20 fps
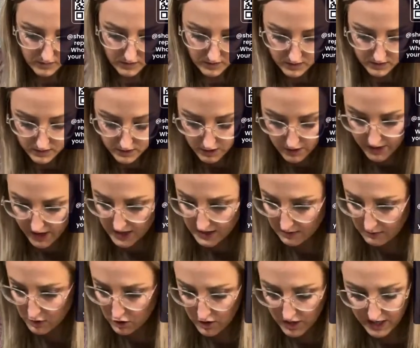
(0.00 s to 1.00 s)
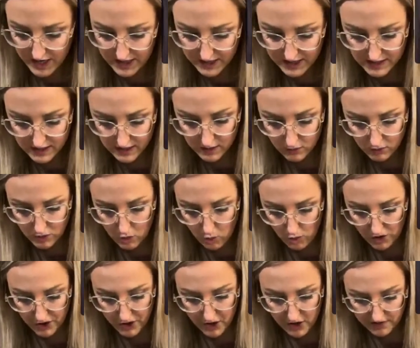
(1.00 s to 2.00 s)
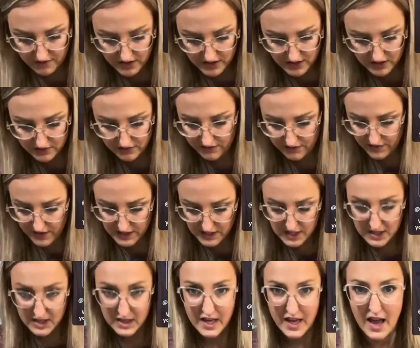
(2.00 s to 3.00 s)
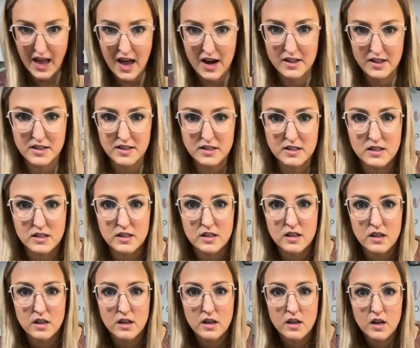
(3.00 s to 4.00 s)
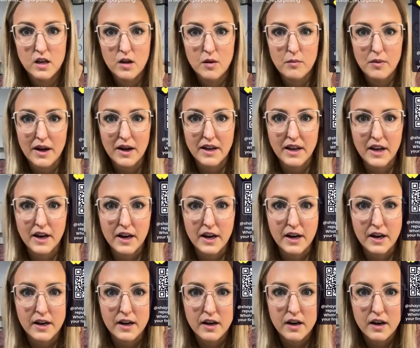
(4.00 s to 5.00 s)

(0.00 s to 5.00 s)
Sorry, guys. I'm just trying to get this little corner of this fuzzy thing out of this back here.